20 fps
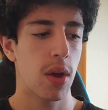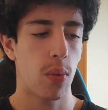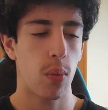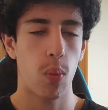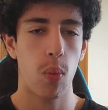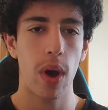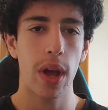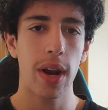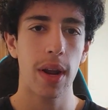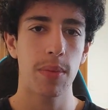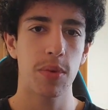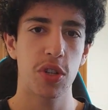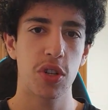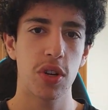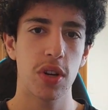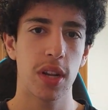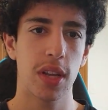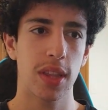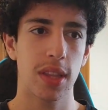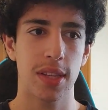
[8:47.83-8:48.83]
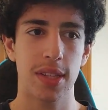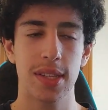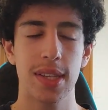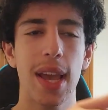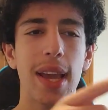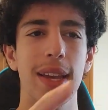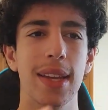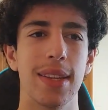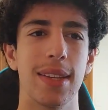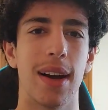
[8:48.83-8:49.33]
when I'm shooting the
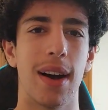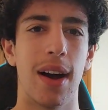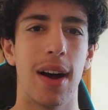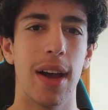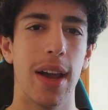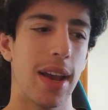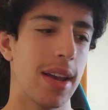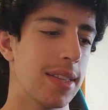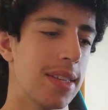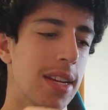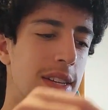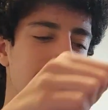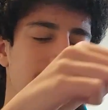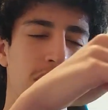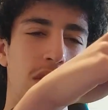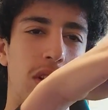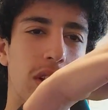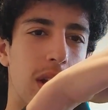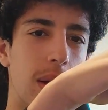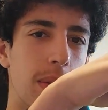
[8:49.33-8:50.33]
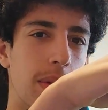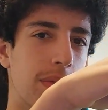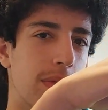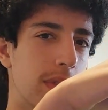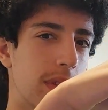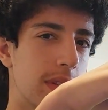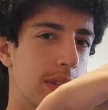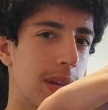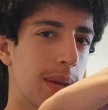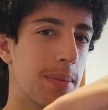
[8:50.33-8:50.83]
second dart, it's actually not coming from
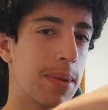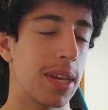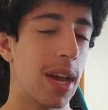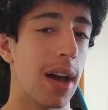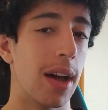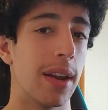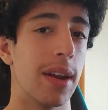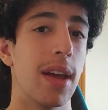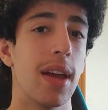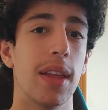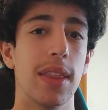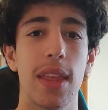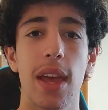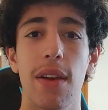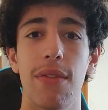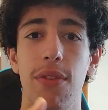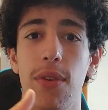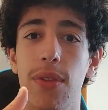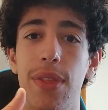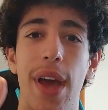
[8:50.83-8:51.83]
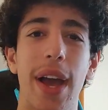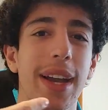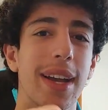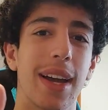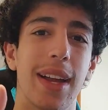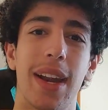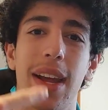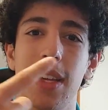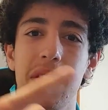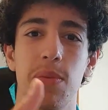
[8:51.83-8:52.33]
the same gun. Therefore, that
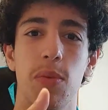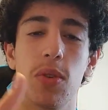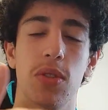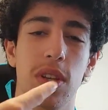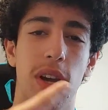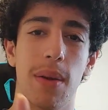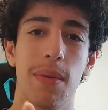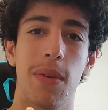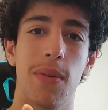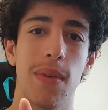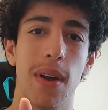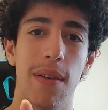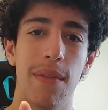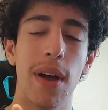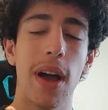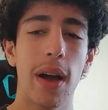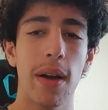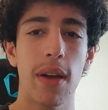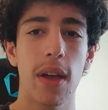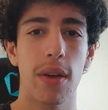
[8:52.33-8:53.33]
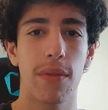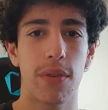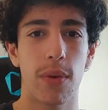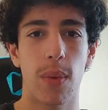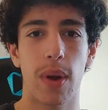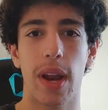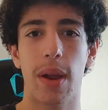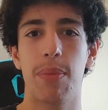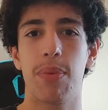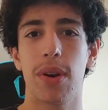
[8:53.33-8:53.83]
gun has more time to rev up for
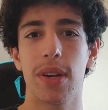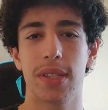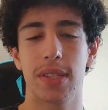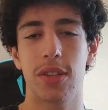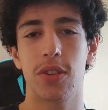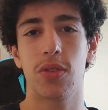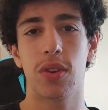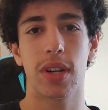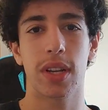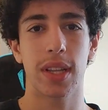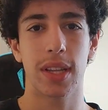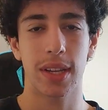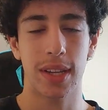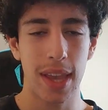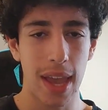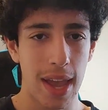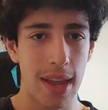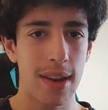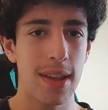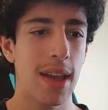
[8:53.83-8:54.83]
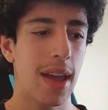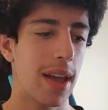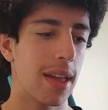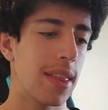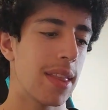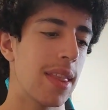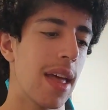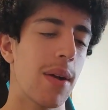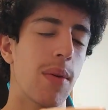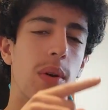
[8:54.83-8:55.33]
when I press the trigger again, and
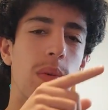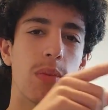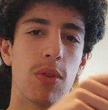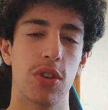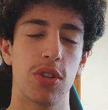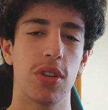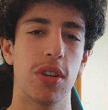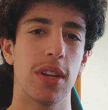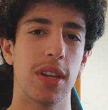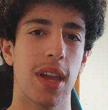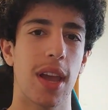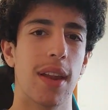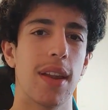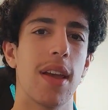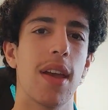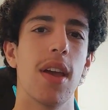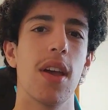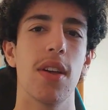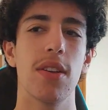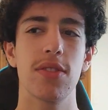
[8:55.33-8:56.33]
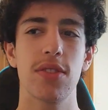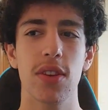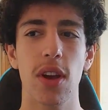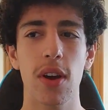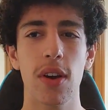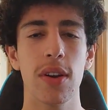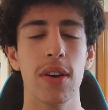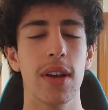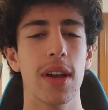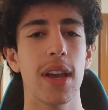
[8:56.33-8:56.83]
then that one will shoot again.
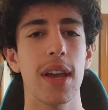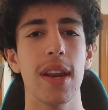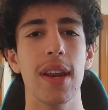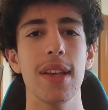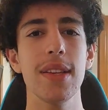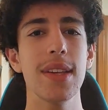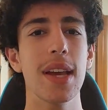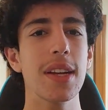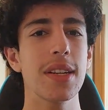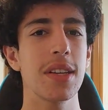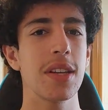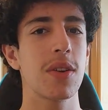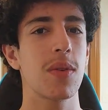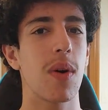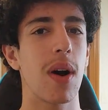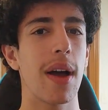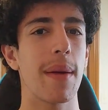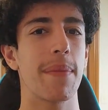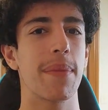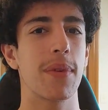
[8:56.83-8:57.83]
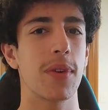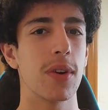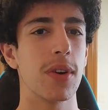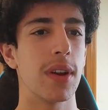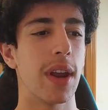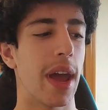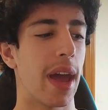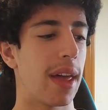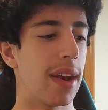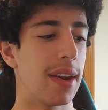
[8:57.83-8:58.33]
So it is actually quite
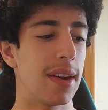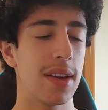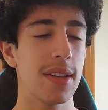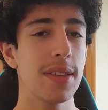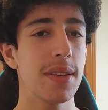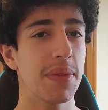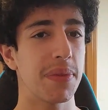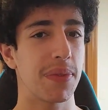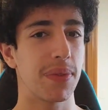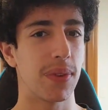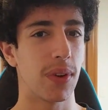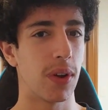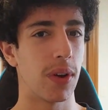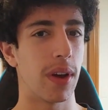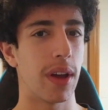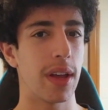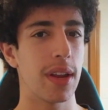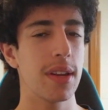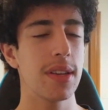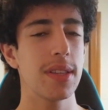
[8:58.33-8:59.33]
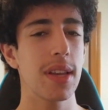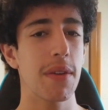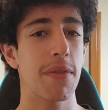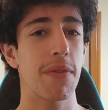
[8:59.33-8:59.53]
good, and it is a